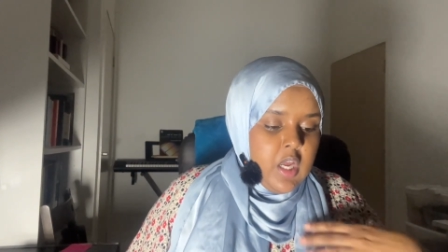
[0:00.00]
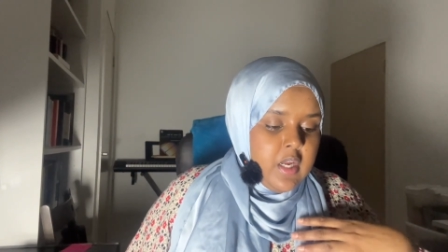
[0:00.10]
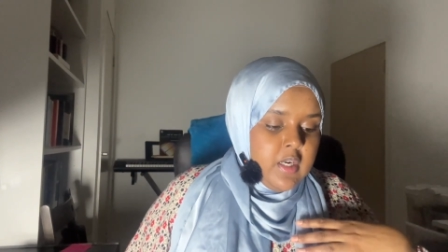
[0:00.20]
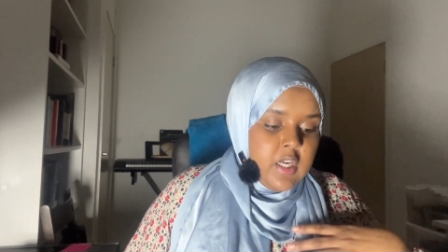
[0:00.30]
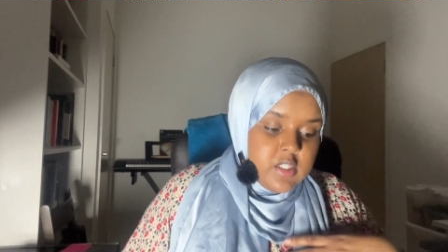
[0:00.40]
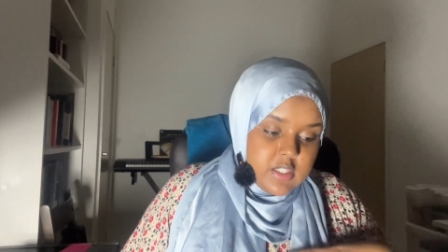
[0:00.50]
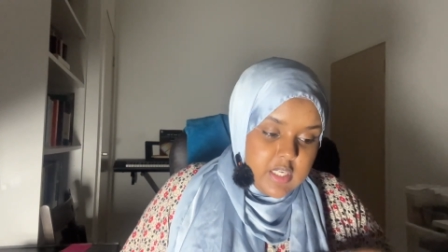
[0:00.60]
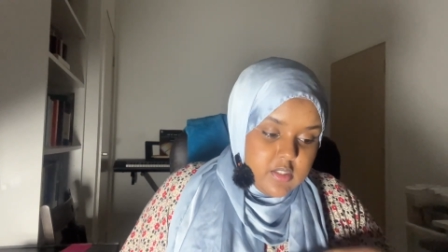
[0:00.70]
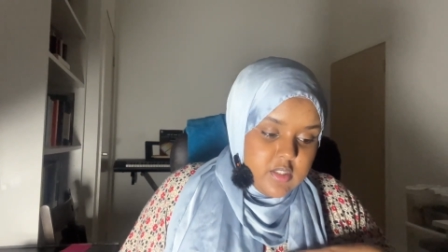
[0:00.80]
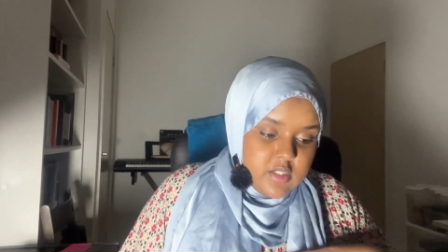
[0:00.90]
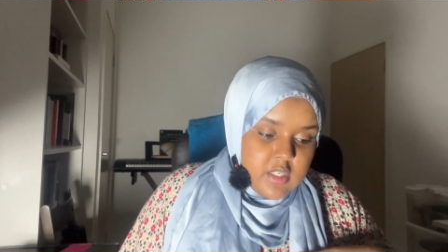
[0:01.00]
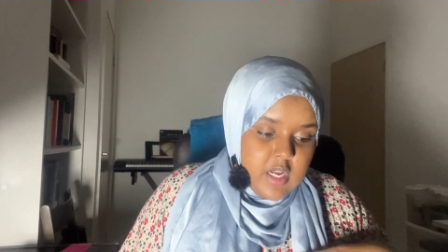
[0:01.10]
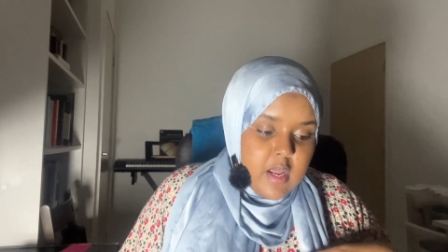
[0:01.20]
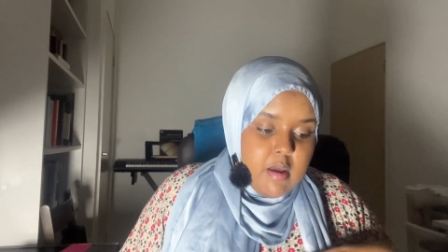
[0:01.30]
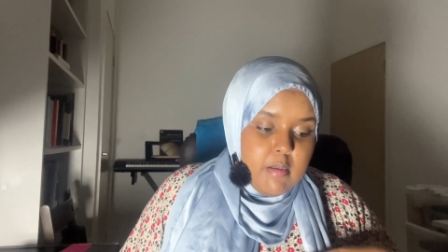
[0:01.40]
Allah says,
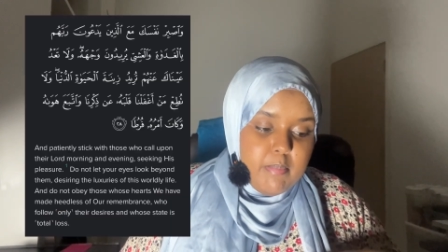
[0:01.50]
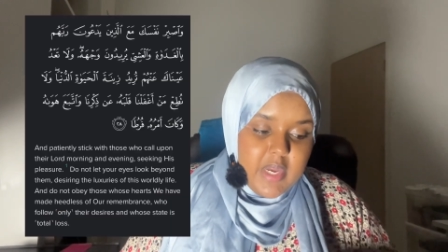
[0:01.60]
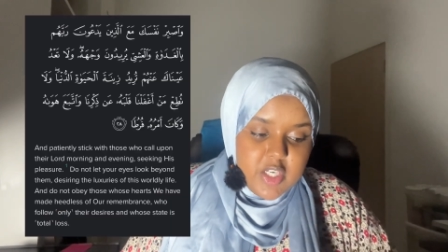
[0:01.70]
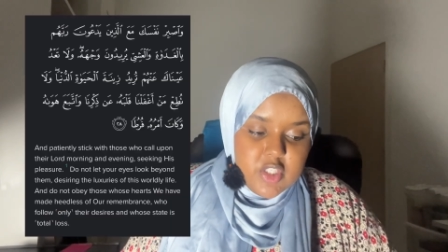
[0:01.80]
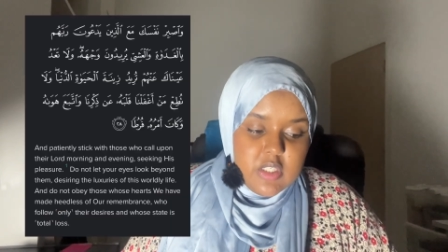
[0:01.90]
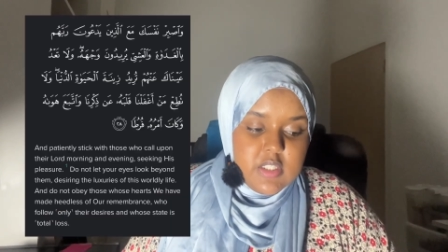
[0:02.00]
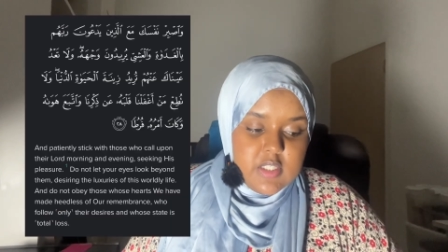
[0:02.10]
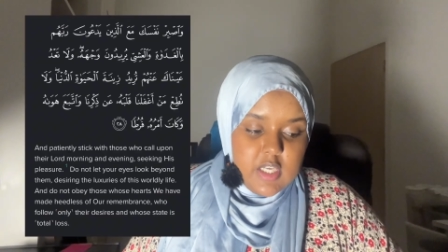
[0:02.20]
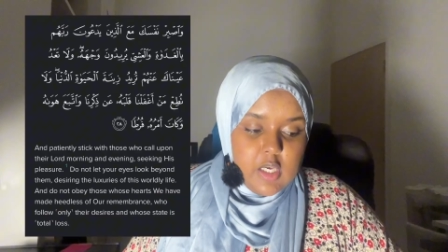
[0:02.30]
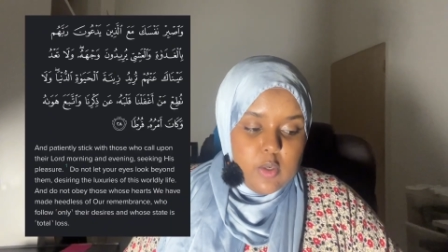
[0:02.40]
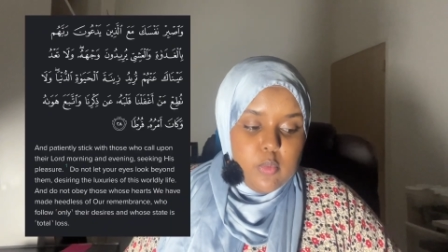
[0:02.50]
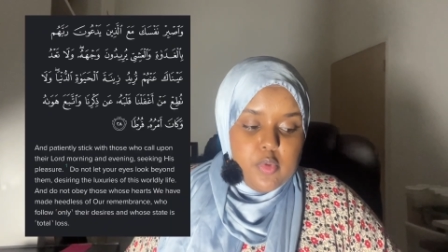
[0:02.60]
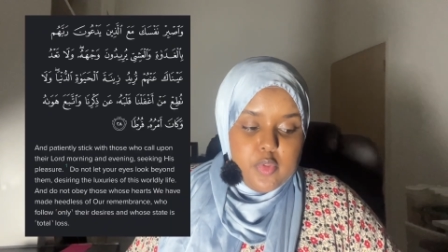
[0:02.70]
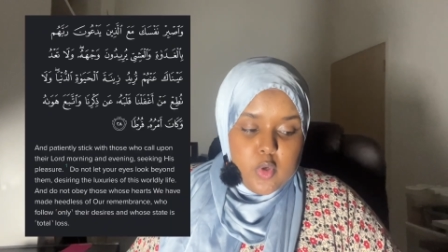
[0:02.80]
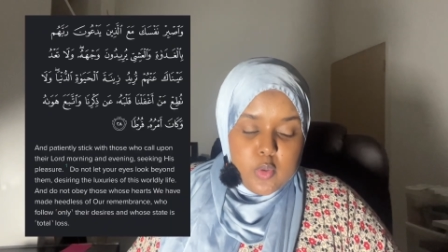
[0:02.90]
"Patiently stick with
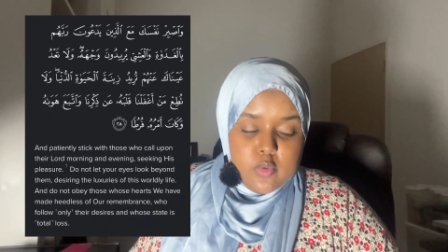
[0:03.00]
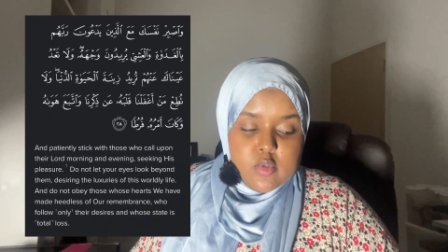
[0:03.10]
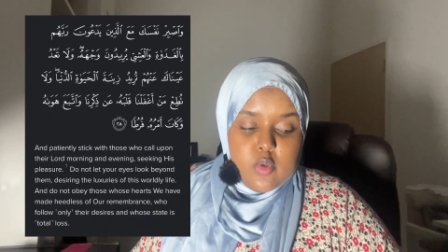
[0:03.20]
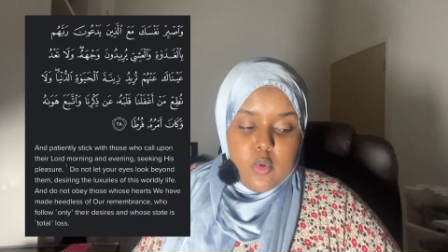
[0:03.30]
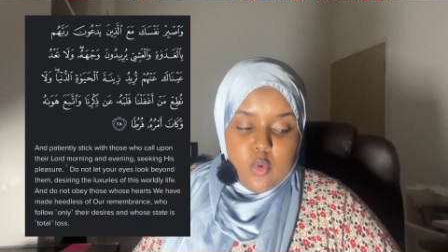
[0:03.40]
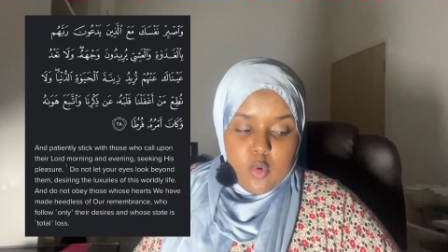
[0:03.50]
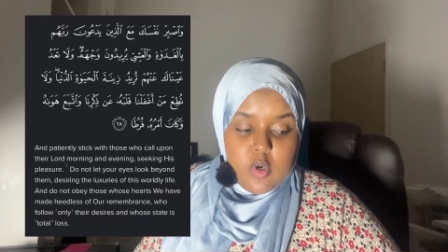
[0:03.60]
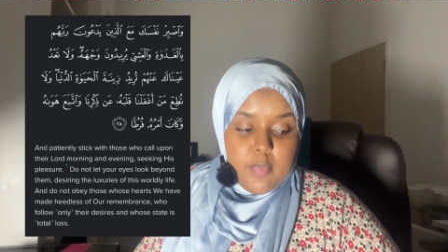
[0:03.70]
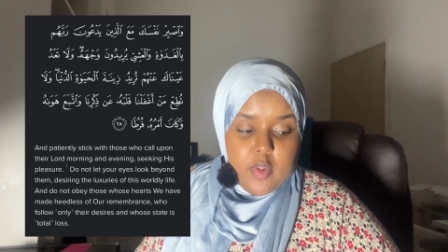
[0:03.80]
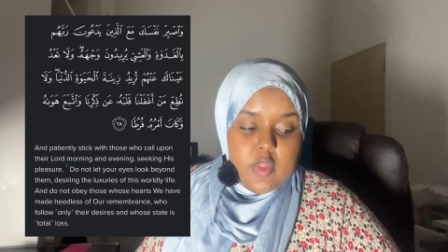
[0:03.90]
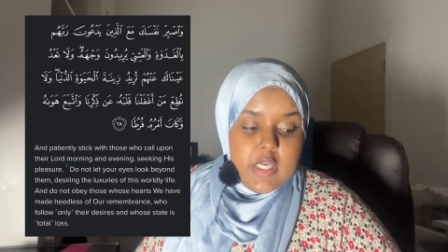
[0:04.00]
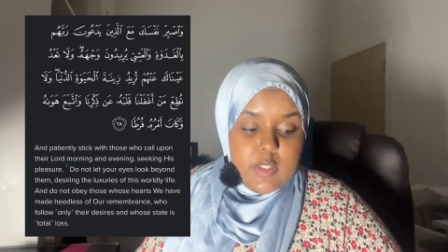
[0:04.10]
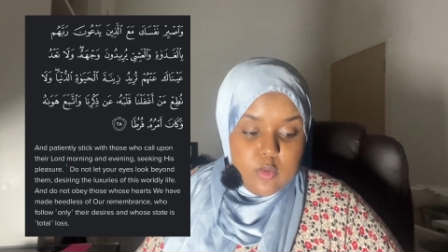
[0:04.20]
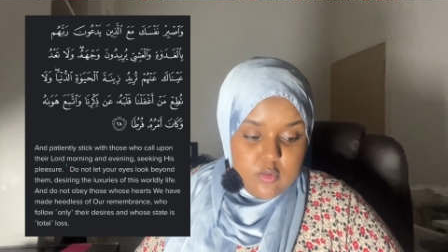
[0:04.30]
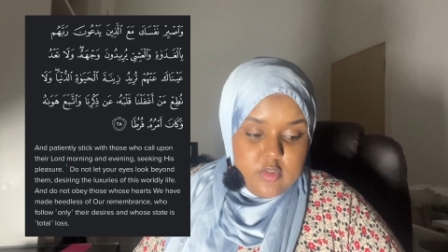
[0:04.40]
those who call upon their
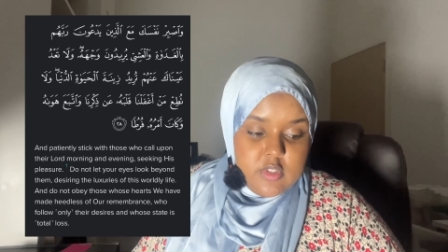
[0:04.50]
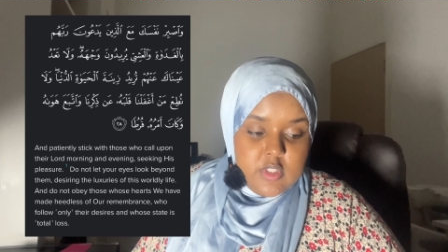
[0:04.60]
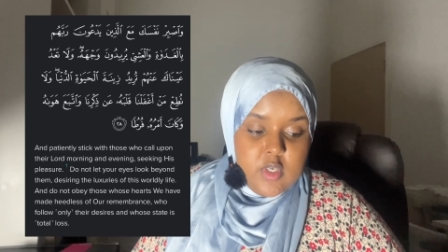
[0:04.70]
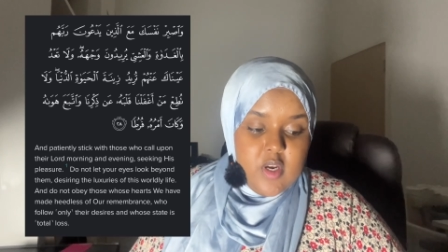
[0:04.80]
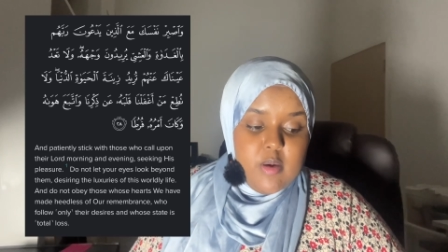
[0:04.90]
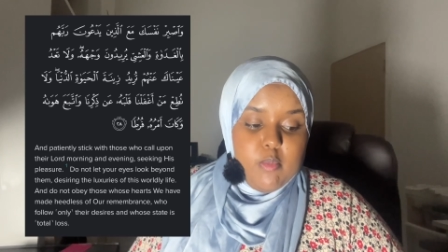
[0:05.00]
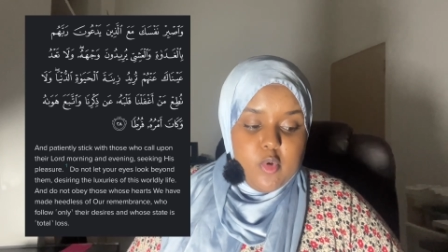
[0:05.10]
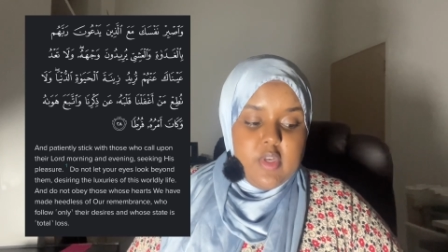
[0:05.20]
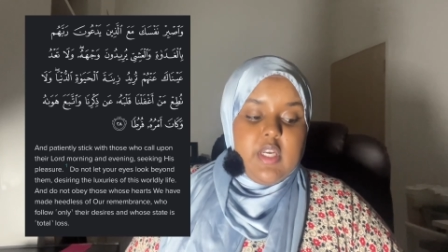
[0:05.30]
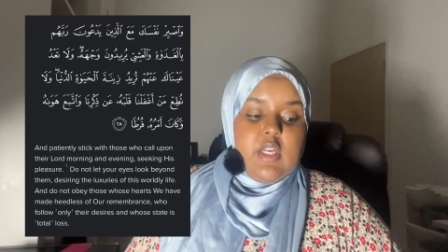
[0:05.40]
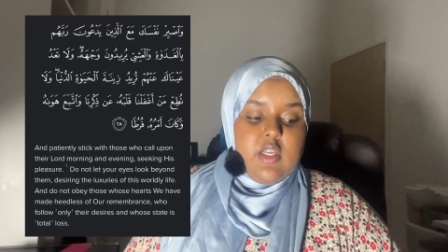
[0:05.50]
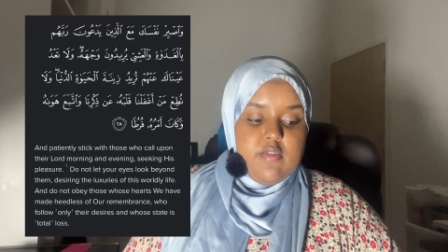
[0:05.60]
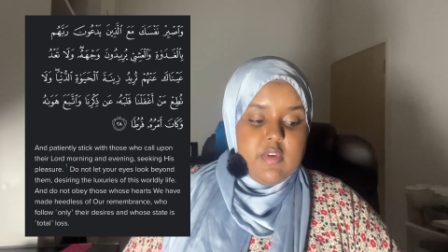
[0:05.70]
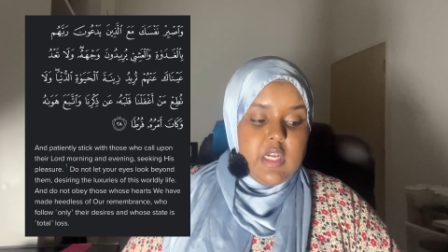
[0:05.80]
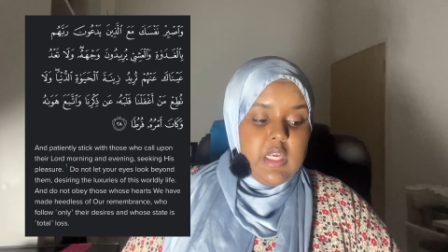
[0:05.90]
Lord morning and
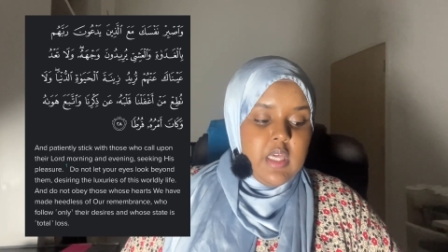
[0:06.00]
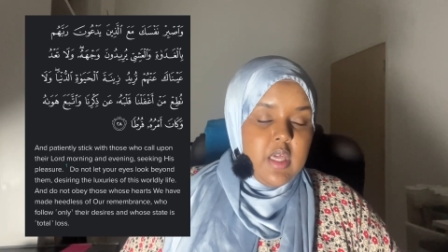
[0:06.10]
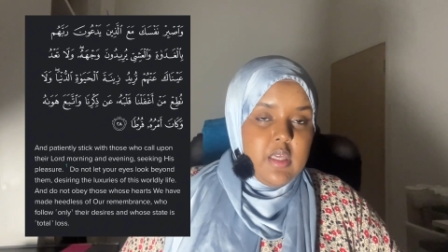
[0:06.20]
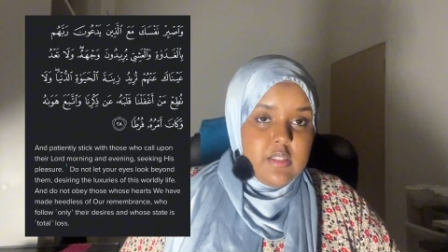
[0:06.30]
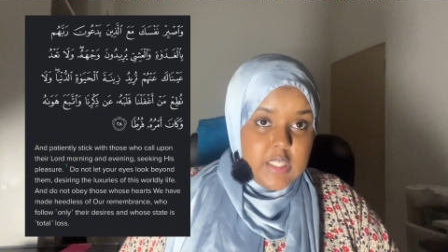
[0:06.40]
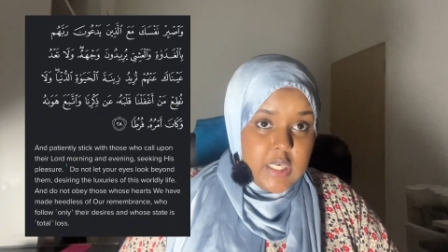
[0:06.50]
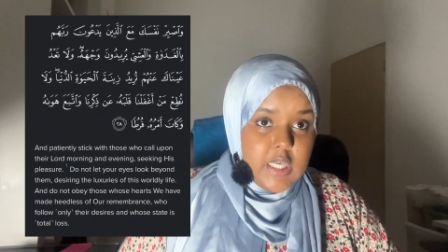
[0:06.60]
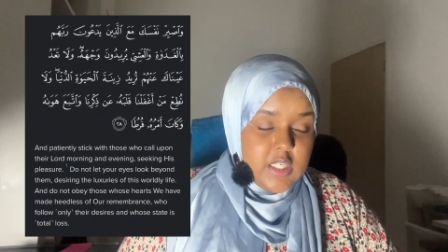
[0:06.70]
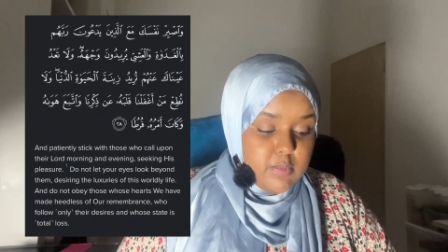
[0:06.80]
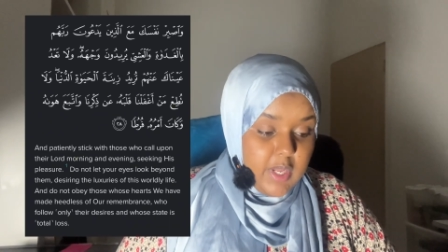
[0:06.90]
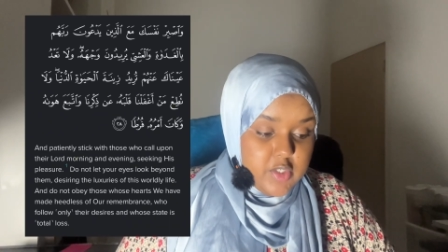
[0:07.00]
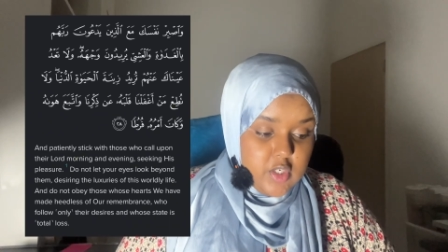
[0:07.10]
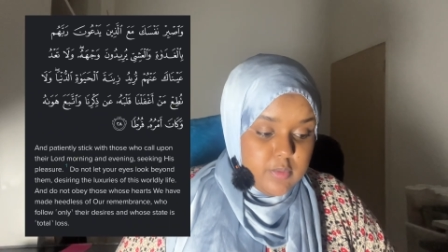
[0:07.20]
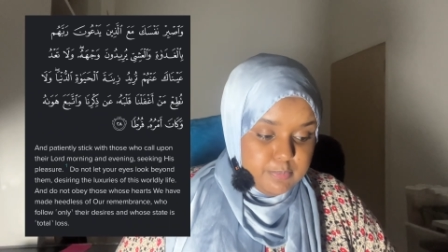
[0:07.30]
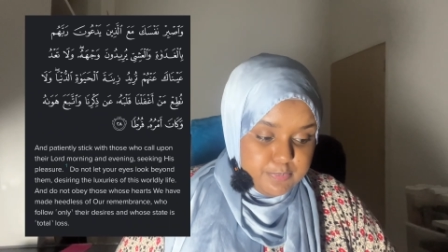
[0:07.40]
evening, seeking His pleasure.